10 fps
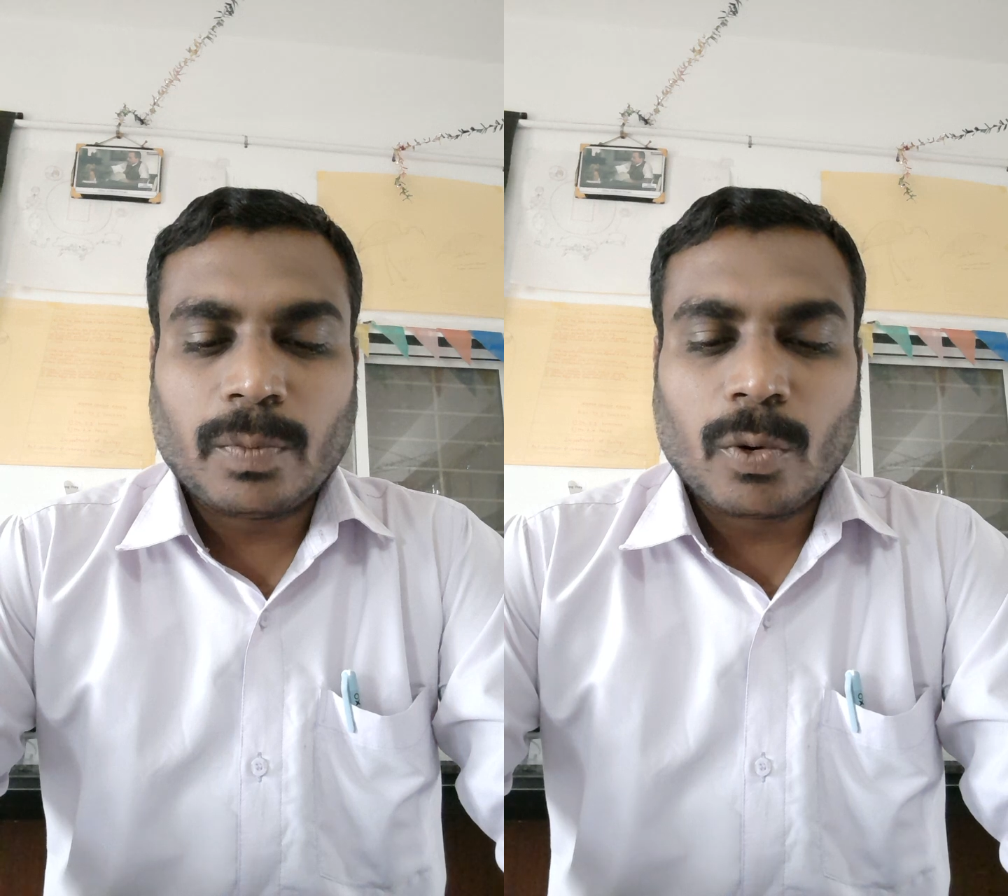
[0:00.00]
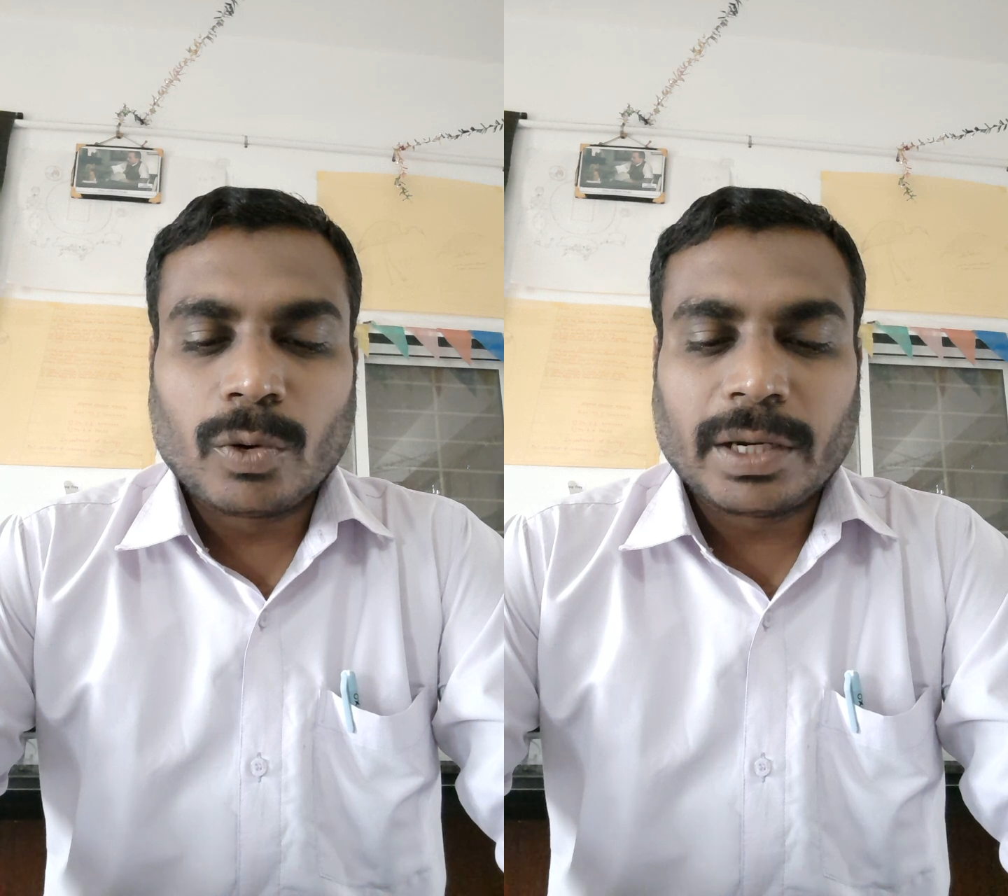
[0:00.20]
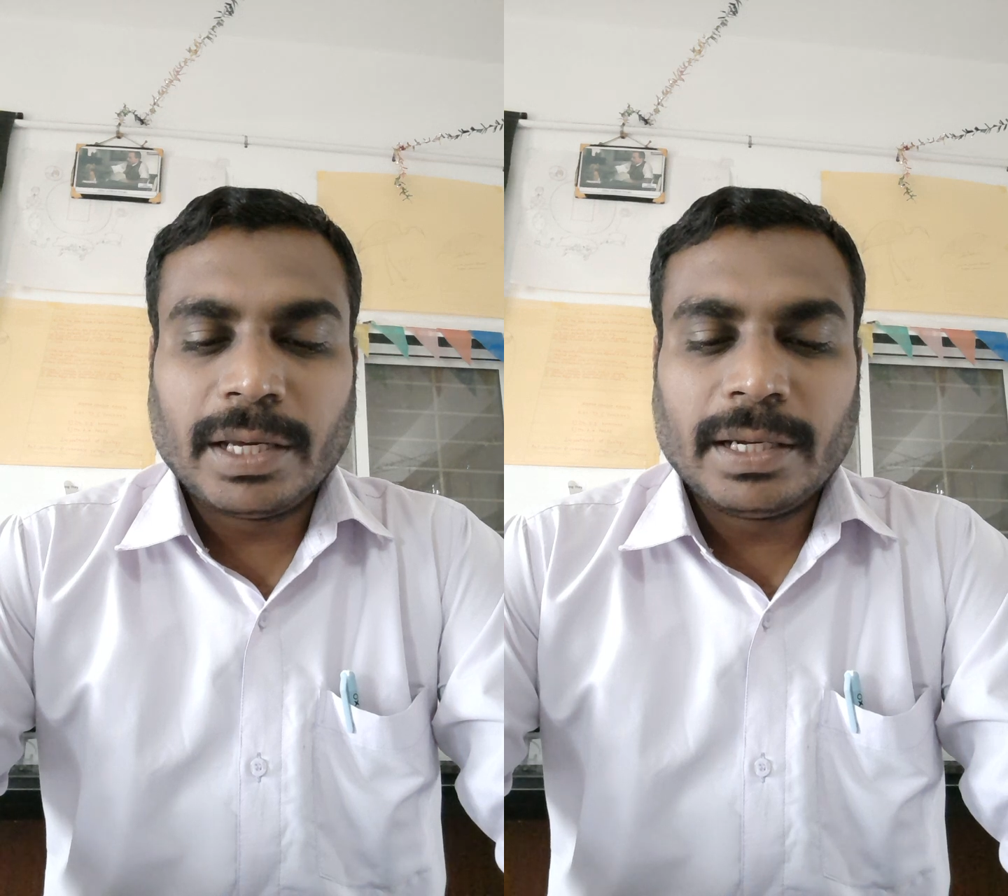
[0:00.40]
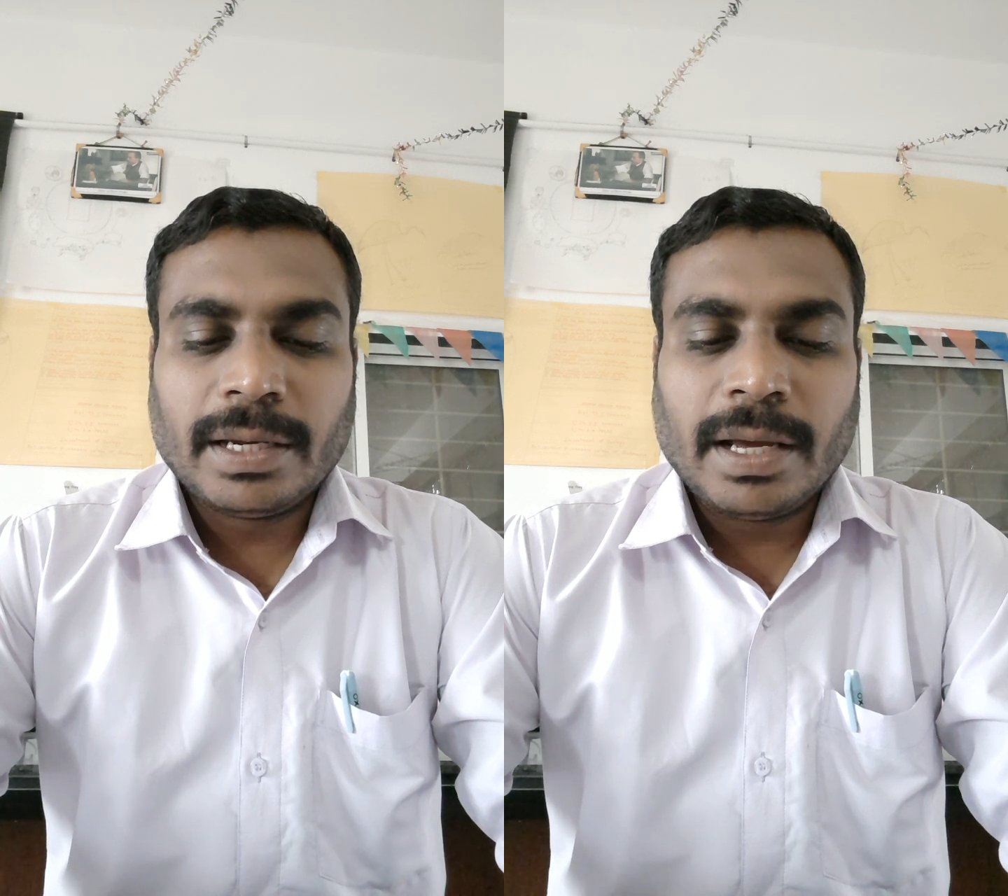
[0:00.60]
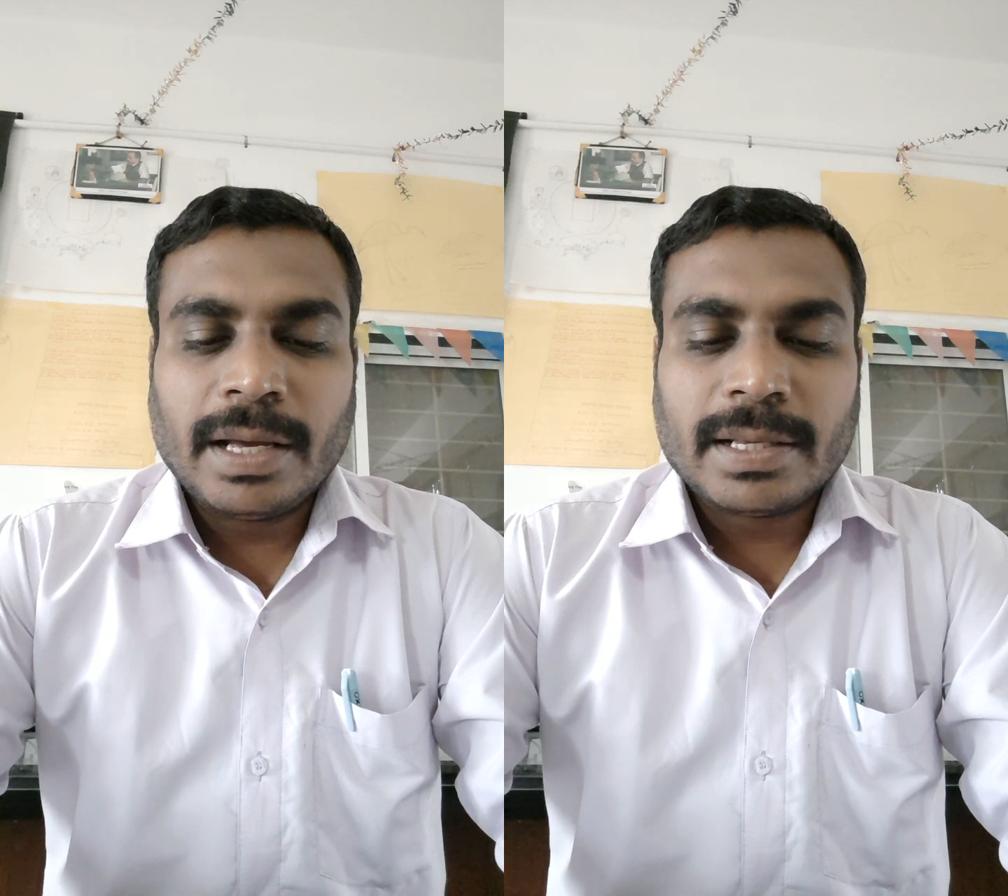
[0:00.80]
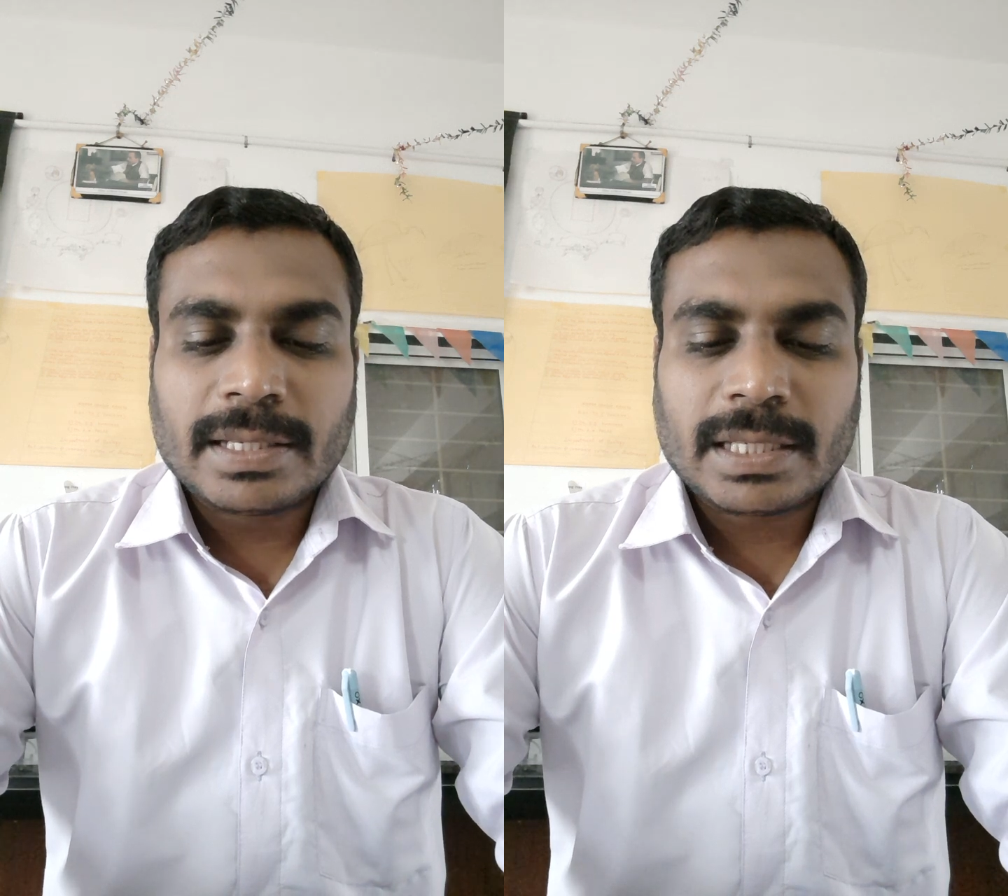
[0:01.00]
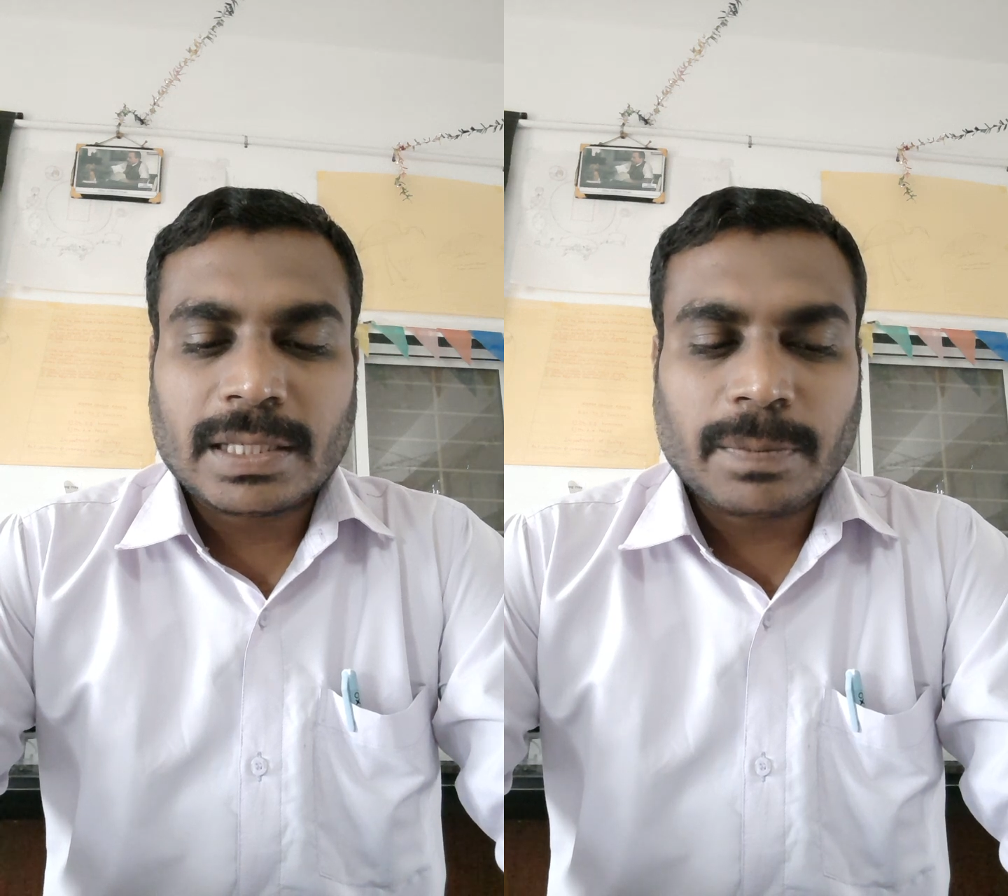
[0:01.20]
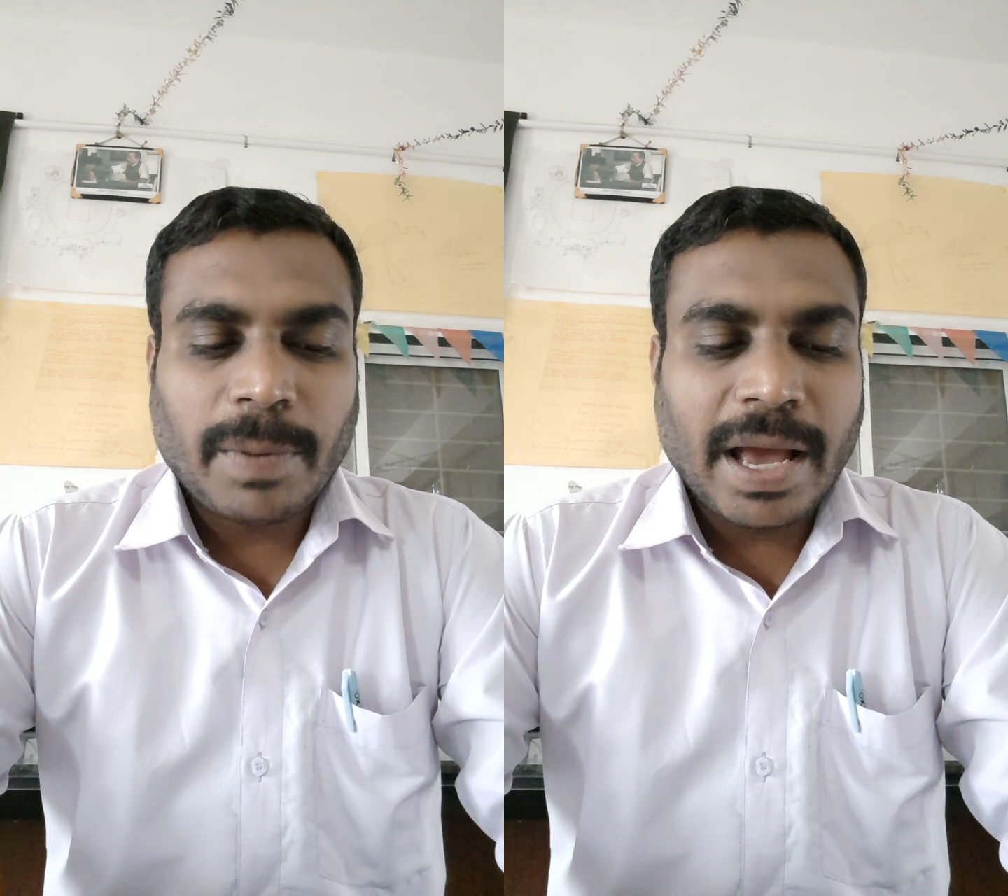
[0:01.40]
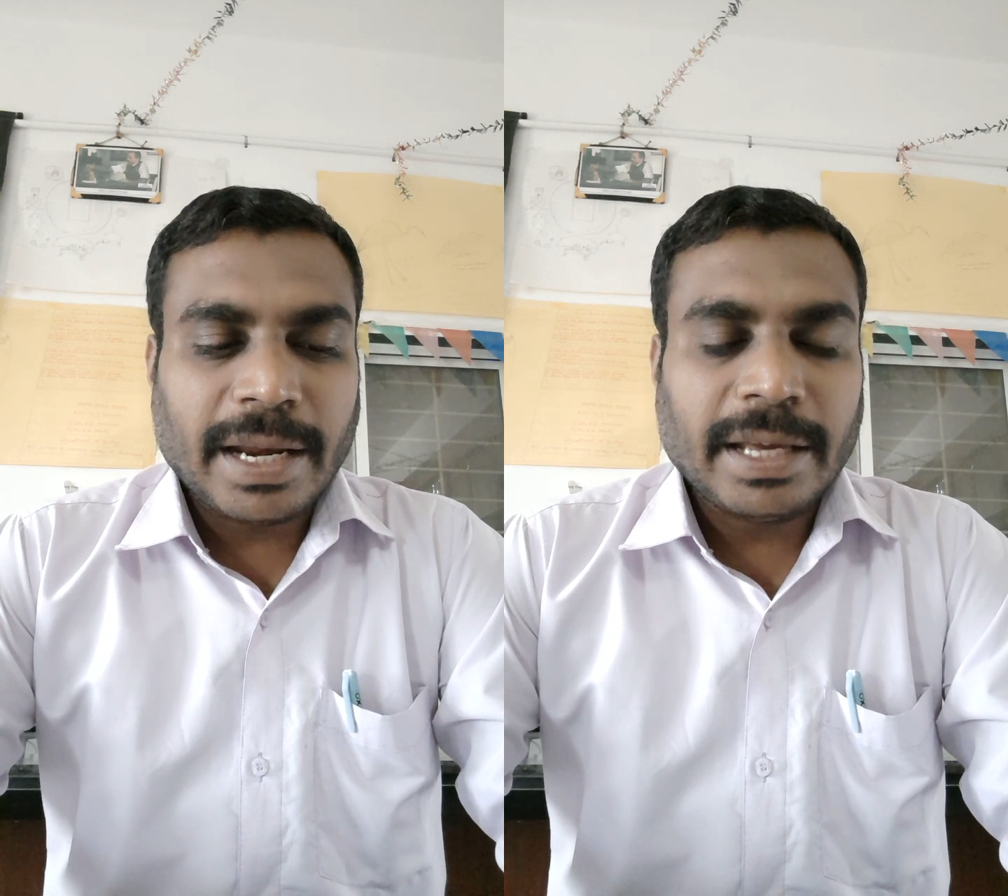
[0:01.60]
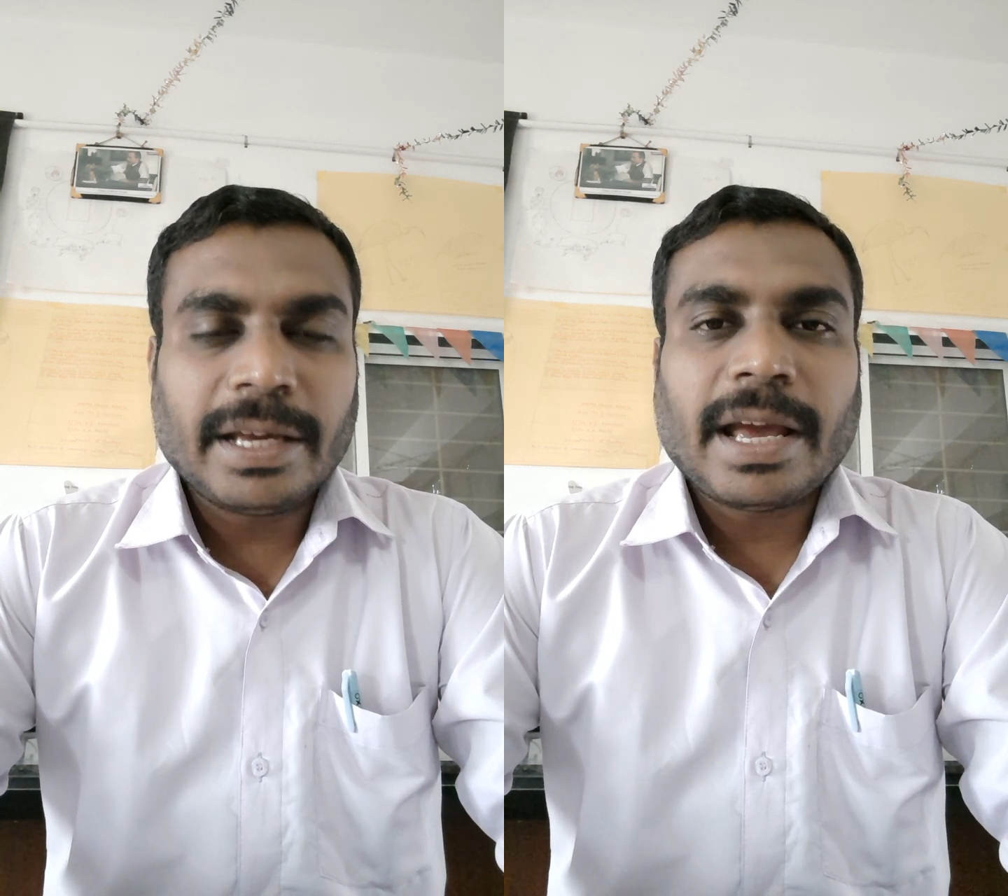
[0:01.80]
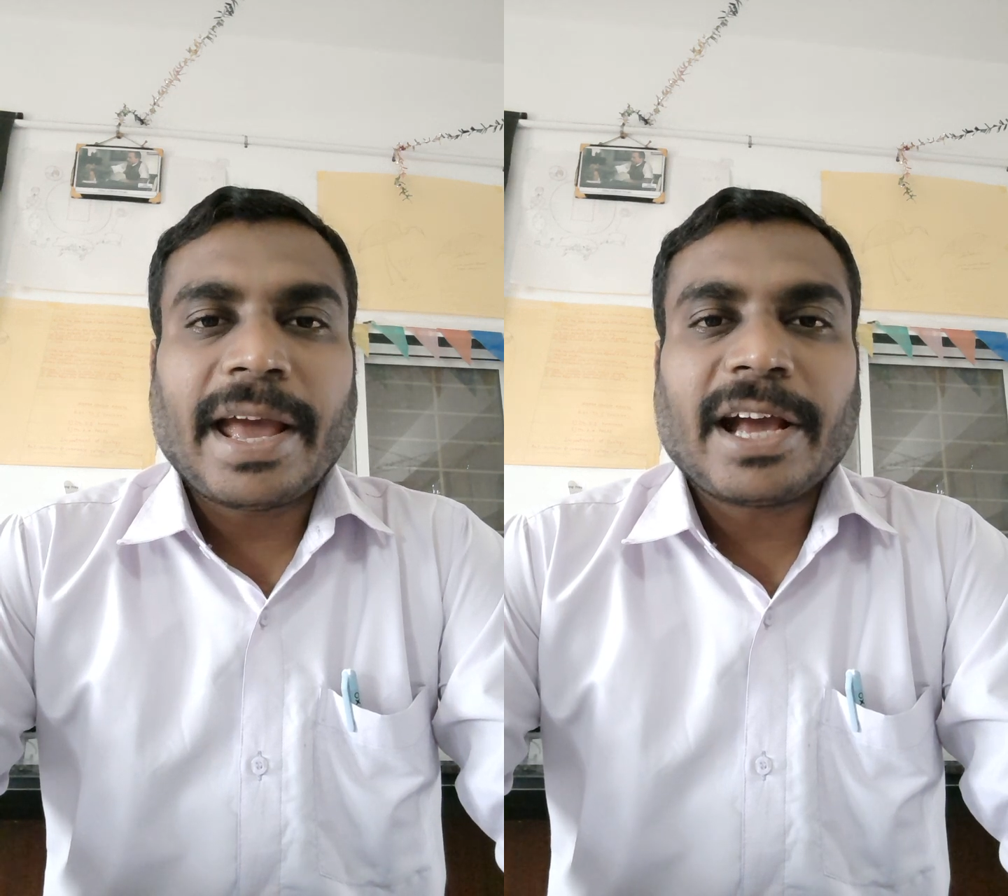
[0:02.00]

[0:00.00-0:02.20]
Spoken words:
protein sparing